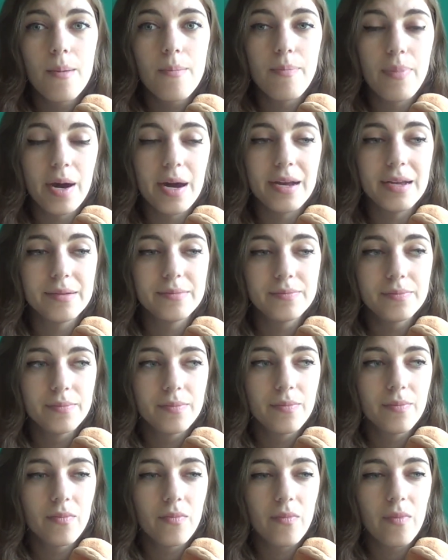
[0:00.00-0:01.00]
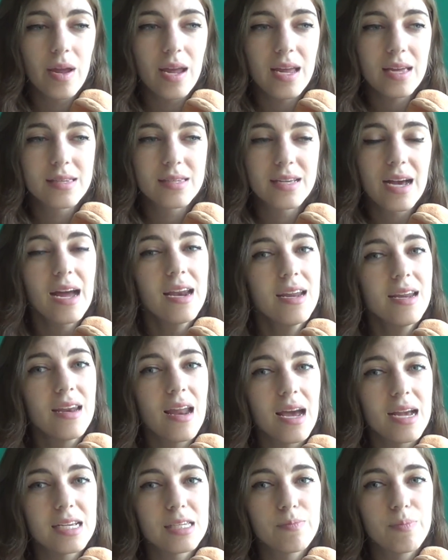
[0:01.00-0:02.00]
But it's kind of
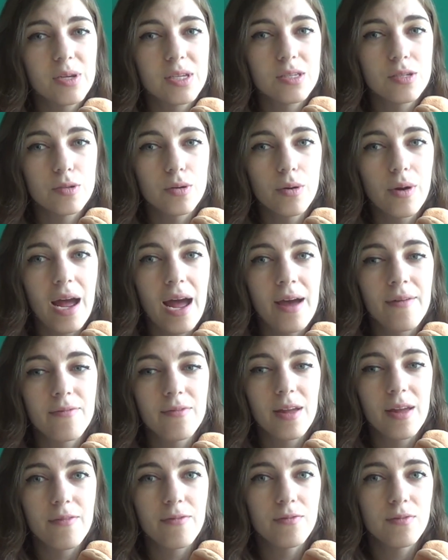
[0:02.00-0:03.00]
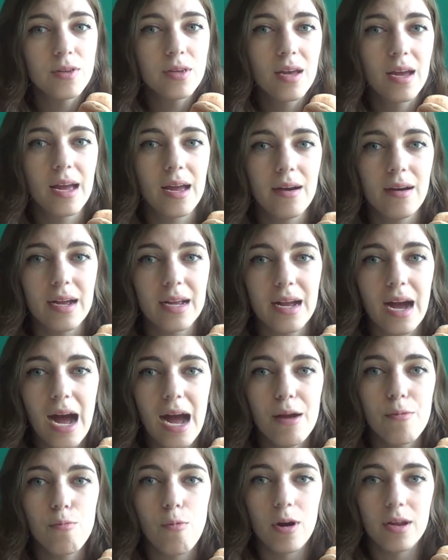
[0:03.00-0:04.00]
nice because you don't have, like
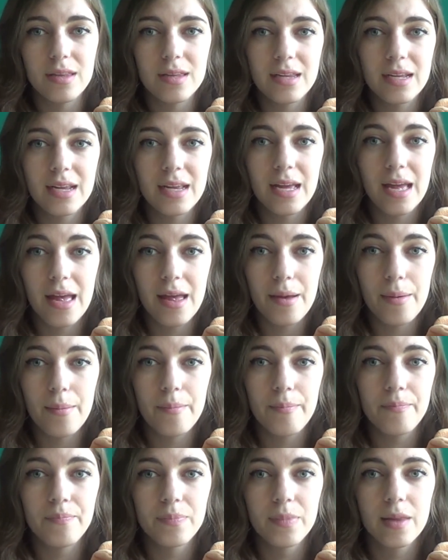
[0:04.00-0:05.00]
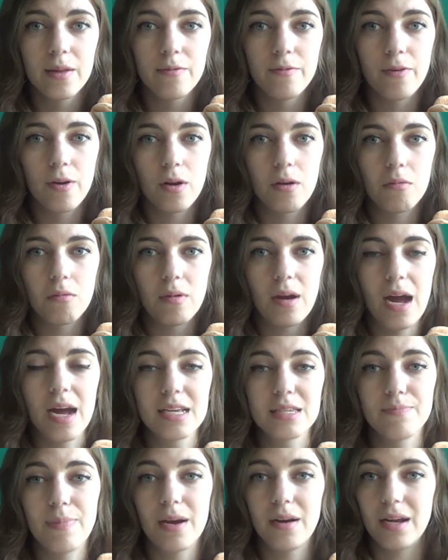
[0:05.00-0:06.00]
I won him for, I
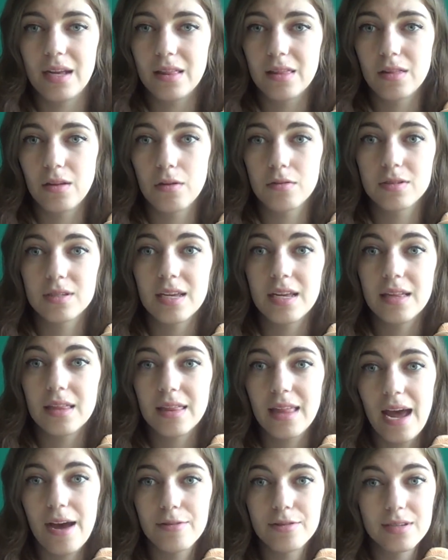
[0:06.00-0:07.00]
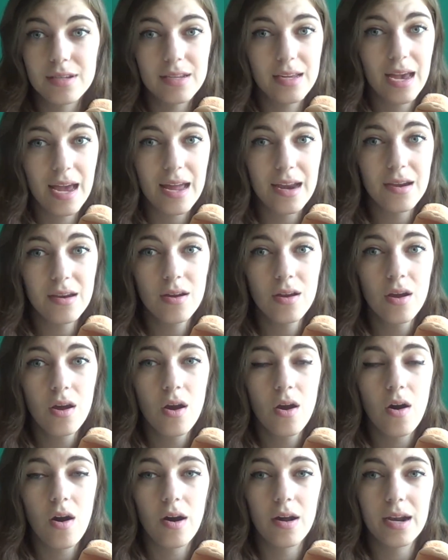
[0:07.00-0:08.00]
spent like 13,000 yen
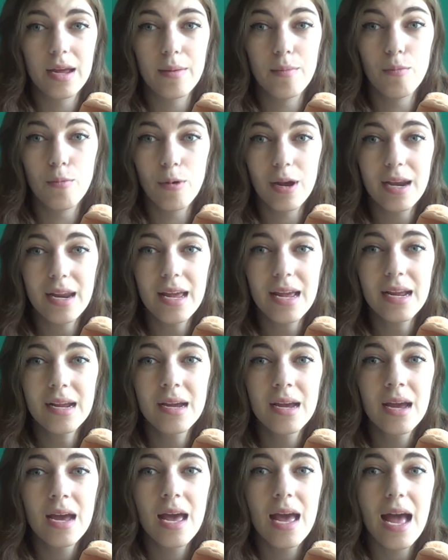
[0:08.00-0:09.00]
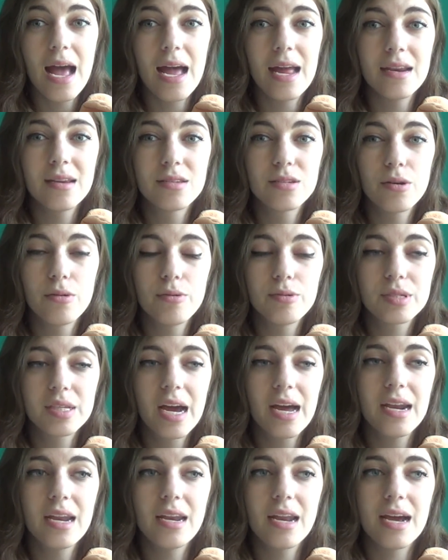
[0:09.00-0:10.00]
on him winning, and so it was
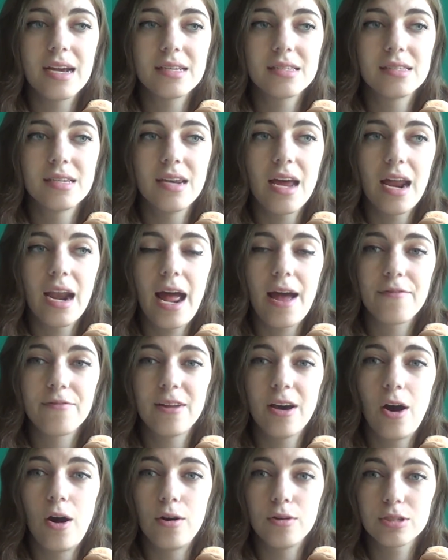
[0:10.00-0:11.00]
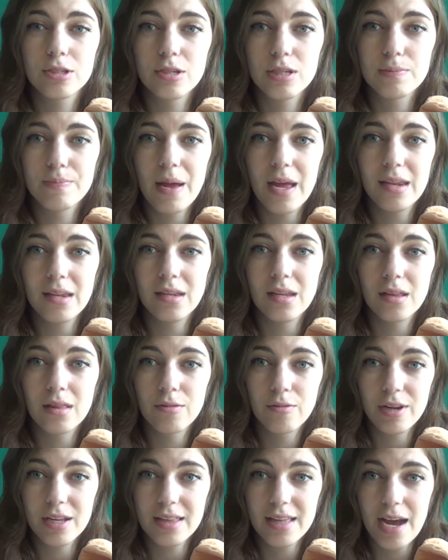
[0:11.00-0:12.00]
kind of nice to not have to also spend the
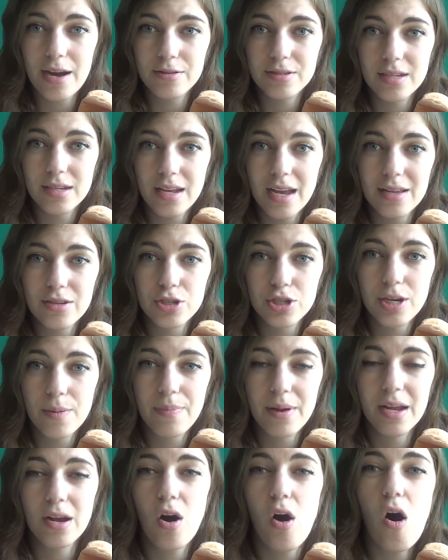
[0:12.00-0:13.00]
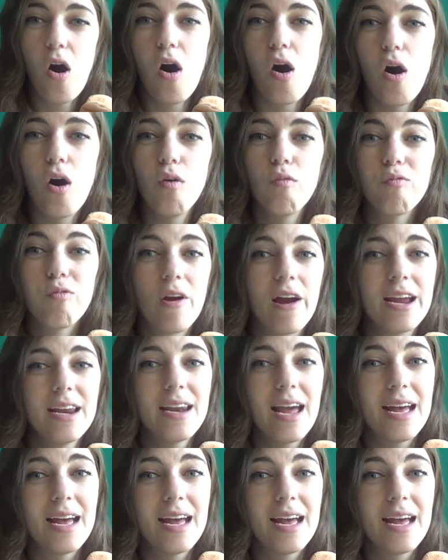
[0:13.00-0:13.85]
3,000 yen shipping all right